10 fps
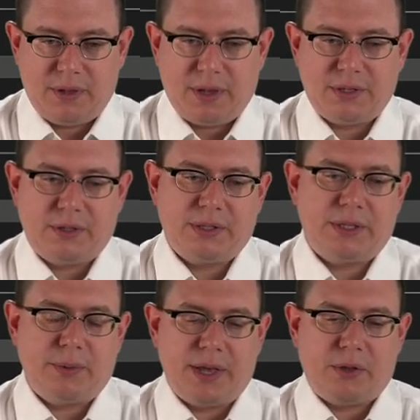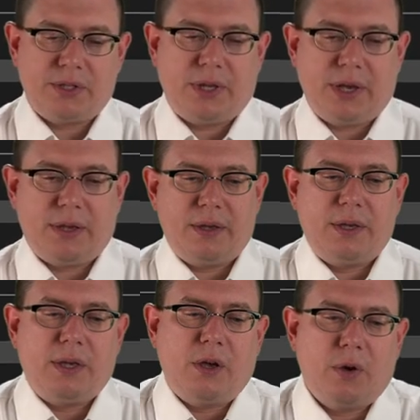Okay, so let's see what that looks like.
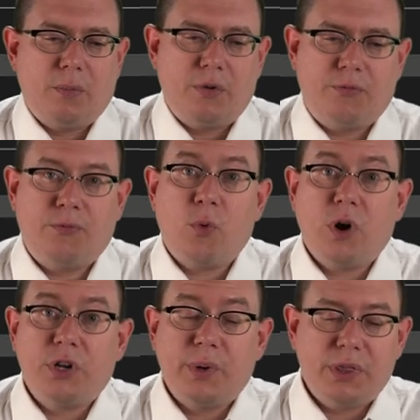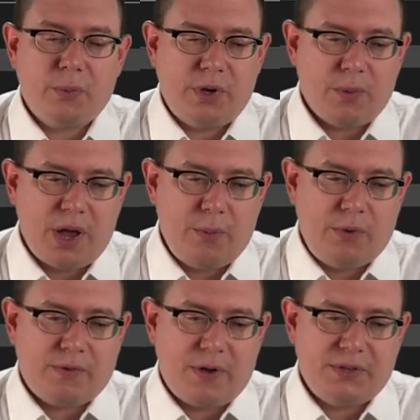Before doing the rewrite,
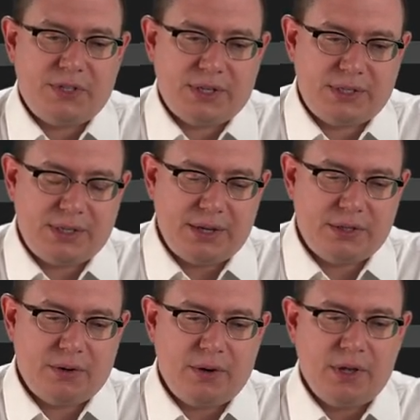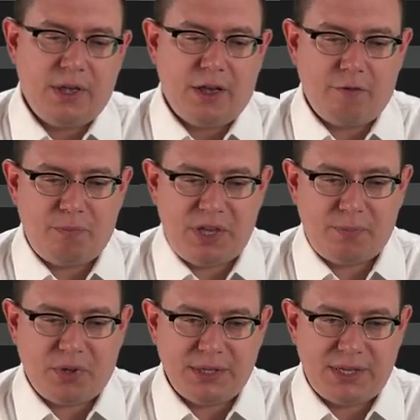we've got the successor of b
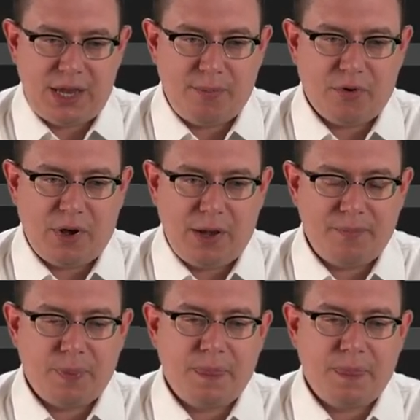plus a prime.